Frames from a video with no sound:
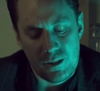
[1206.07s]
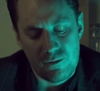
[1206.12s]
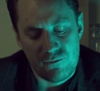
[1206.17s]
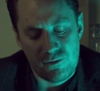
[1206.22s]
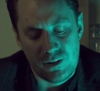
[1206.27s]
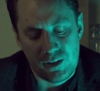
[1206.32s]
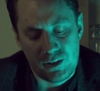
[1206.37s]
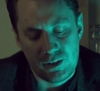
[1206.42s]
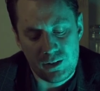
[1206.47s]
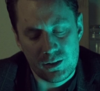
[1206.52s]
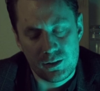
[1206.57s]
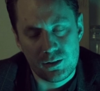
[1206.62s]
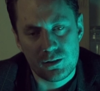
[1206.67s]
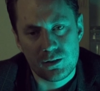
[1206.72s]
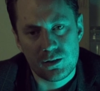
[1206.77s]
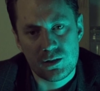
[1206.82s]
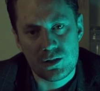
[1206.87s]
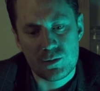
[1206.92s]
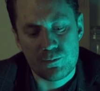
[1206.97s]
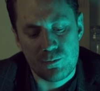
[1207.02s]
Finally,
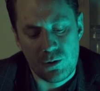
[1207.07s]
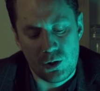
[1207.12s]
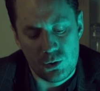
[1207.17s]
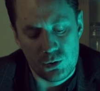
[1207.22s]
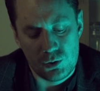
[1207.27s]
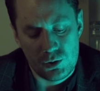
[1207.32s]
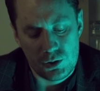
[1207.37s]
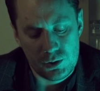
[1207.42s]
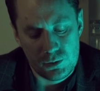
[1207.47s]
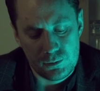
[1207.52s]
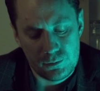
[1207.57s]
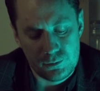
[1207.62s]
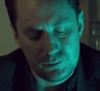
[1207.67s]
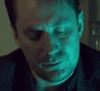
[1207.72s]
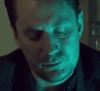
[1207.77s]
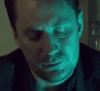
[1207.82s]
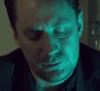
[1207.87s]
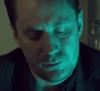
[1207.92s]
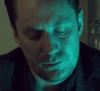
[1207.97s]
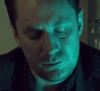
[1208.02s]
he spoke.
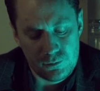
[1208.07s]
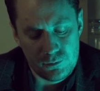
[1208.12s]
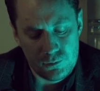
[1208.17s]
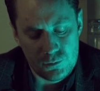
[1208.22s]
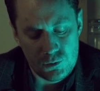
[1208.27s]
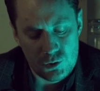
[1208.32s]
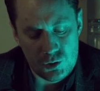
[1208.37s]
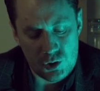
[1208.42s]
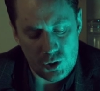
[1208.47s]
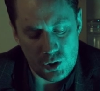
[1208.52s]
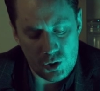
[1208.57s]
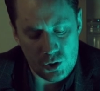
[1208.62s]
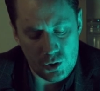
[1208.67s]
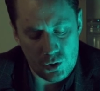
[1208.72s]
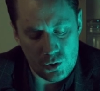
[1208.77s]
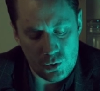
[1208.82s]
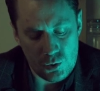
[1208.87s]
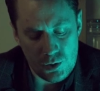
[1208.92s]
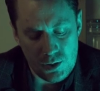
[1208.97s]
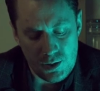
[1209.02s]

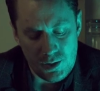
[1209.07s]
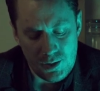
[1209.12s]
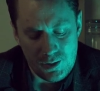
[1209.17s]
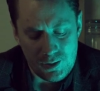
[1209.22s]
"So,